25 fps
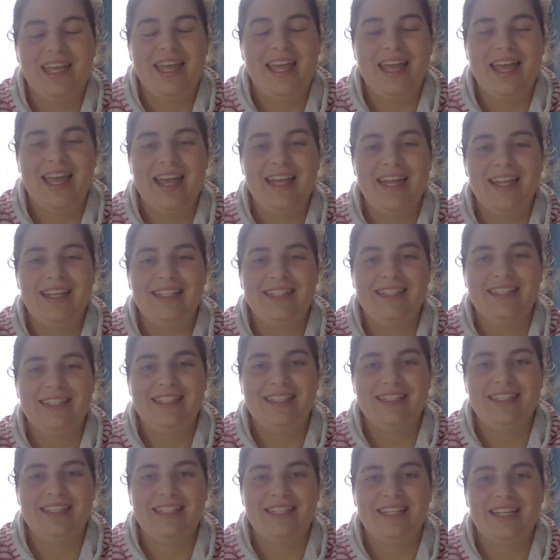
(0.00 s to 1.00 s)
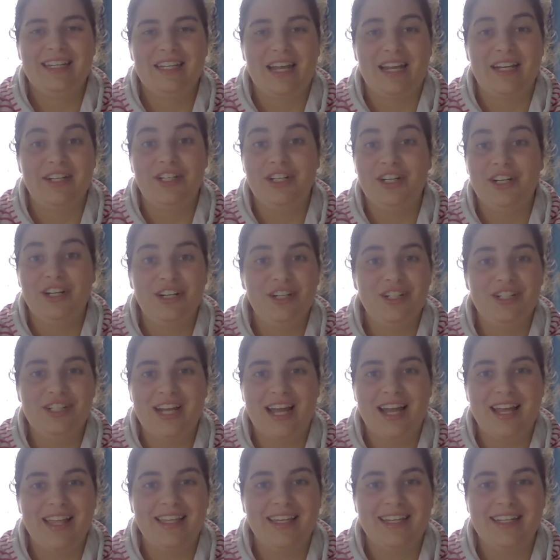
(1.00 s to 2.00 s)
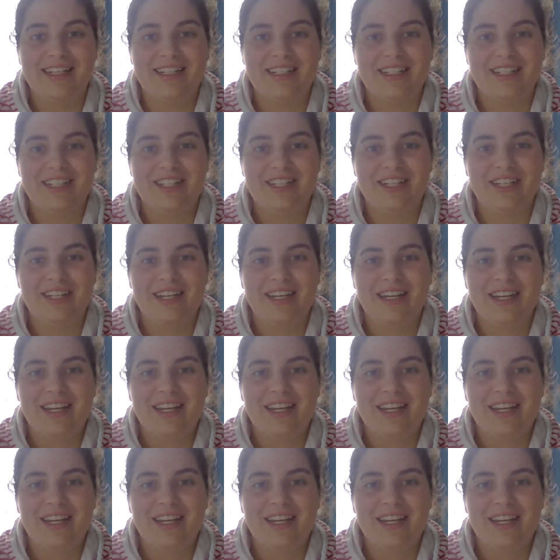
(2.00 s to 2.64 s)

and enter her challenge.